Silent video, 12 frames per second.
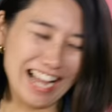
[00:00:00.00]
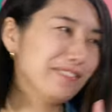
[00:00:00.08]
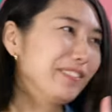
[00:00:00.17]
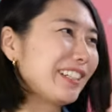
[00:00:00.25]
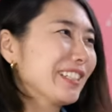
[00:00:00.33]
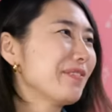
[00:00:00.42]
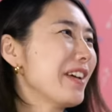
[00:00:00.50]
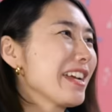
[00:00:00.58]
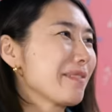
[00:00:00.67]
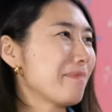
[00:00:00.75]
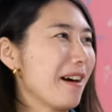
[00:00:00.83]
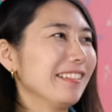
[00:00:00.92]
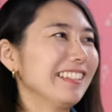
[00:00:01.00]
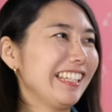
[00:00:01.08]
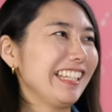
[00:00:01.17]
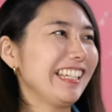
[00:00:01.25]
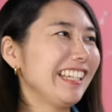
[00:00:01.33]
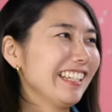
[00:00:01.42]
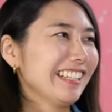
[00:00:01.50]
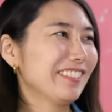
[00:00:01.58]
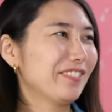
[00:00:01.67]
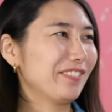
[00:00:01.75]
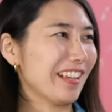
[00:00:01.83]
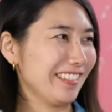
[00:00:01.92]
I'm gonna make Pocky
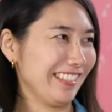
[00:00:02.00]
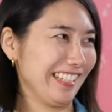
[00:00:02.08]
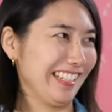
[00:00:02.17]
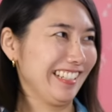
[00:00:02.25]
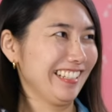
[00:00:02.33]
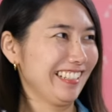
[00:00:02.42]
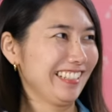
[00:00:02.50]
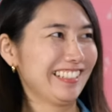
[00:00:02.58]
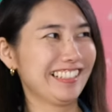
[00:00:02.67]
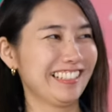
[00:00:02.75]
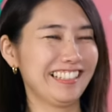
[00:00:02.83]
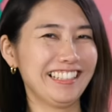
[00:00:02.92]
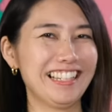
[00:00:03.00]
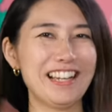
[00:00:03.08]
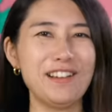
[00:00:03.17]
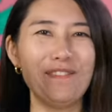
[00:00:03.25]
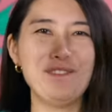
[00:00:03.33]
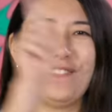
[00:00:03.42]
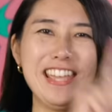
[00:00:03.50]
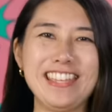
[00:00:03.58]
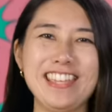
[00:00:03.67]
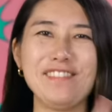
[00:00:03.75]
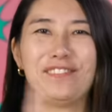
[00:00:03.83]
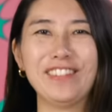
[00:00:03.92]
fancy.
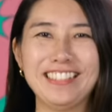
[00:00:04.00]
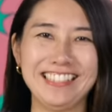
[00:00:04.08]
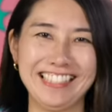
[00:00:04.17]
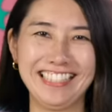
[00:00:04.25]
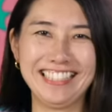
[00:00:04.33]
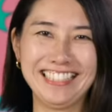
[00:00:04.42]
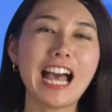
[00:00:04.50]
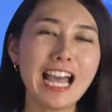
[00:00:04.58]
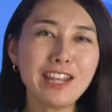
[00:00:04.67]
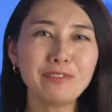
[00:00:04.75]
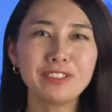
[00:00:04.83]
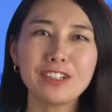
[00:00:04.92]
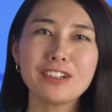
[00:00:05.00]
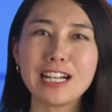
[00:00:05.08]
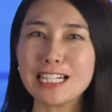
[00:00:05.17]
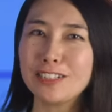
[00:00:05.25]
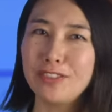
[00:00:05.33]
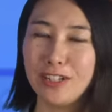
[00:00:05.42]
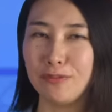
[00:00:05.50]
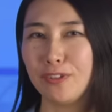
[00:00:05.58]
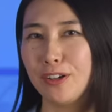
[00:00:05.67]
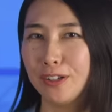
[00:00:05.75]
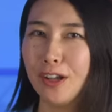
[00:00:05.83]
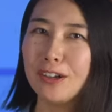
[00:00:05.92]
Make it fancy. I've known Alvin
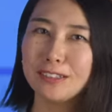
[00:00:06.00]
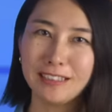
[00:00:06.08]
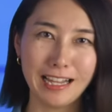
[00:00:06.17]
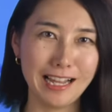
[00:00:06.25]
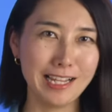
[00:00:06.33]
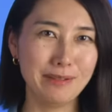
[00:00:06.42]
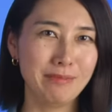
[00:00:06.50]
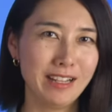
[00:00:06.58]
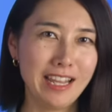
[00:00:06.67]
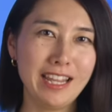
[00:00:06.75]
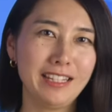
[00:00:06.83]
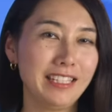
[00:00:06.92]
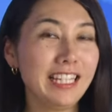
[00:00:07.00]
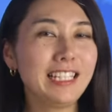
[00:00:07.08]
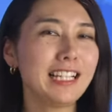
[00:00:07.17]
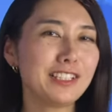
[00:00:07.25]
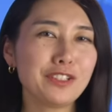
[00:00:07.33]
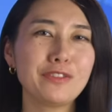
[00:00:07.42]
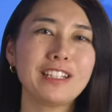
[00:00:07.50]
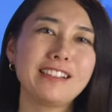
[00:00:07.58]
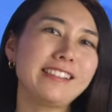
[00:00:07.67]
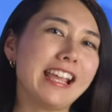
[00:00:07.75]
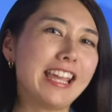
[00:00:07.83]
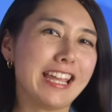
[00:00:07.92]
for a long time, and he doesn't want
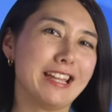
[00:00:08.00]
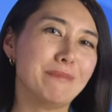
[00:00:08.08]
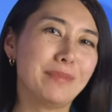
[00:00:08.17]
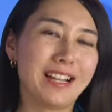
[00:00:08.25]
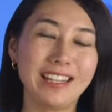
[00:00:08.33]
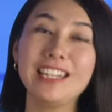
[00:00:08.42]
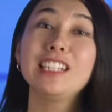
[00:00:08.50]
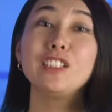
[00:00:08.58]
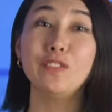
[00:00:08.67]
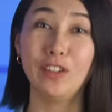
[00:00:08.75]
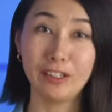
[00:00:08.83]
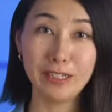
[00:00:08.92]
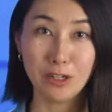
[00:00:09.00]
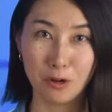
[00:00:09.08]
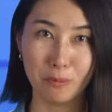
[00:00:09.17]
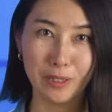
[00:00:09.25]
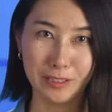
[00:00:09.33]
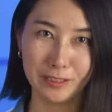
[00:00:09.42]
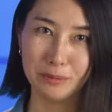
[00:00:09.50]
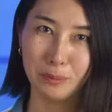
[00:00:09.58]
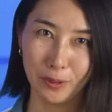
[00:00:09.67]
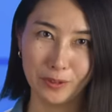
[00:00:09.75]
to say it, but he's a very competitive